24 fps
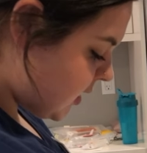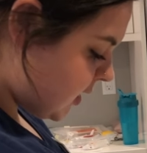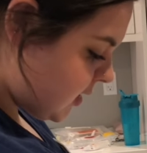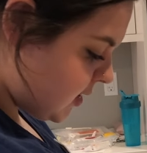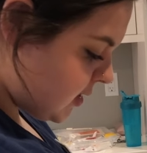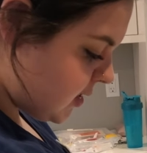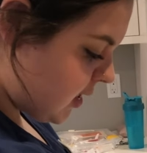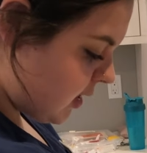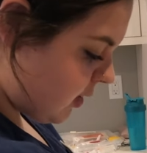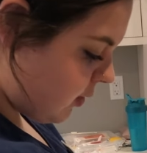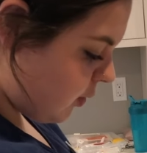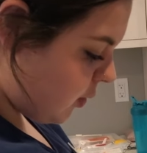It is
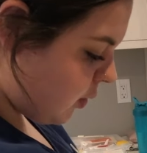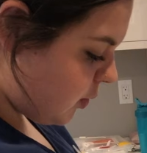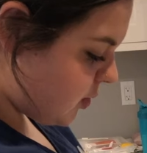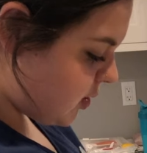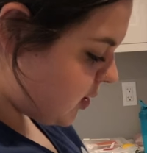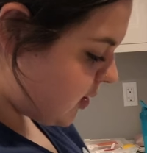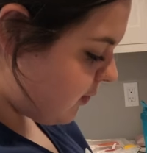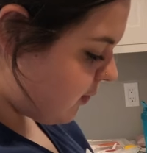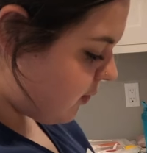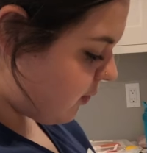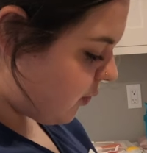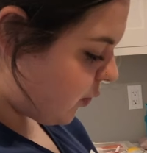now
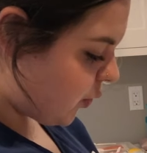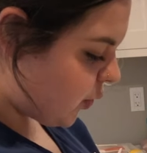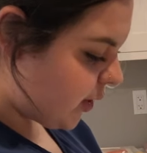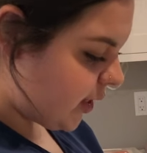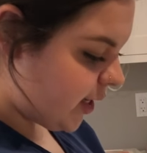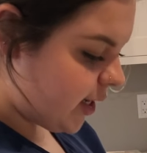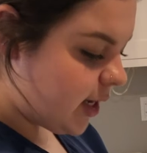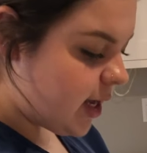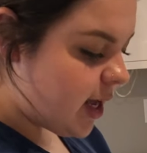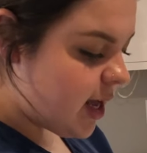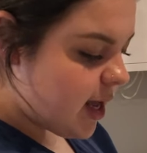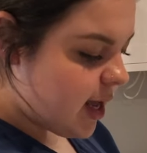
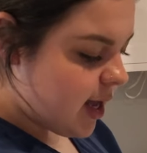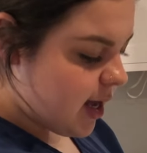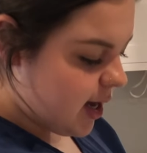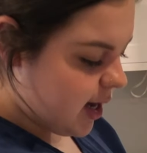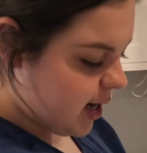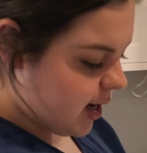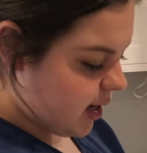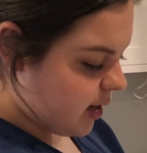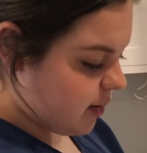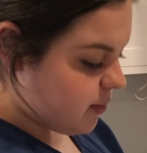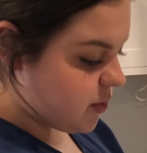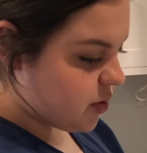0740.
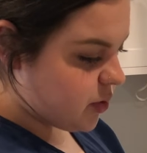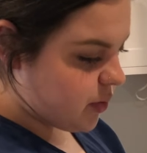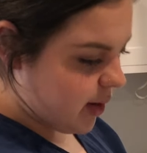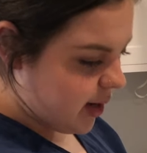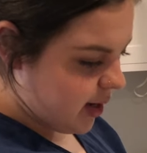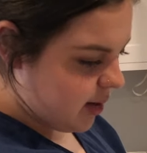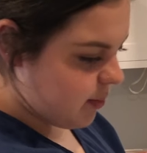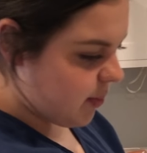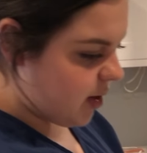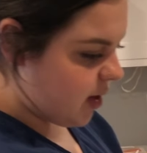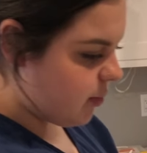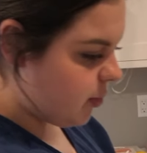So I
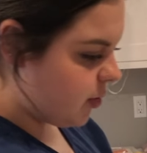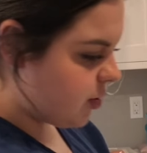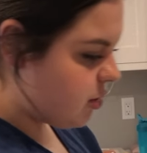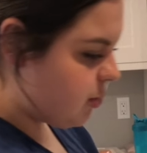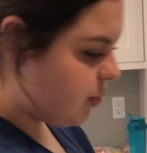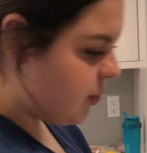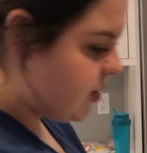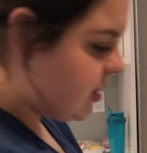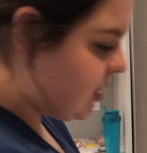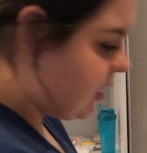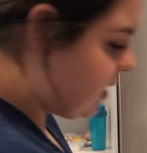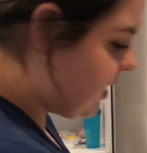am able to
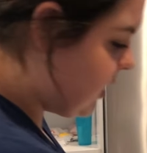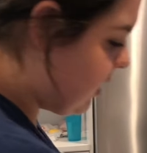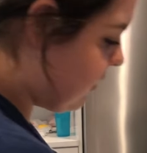proceed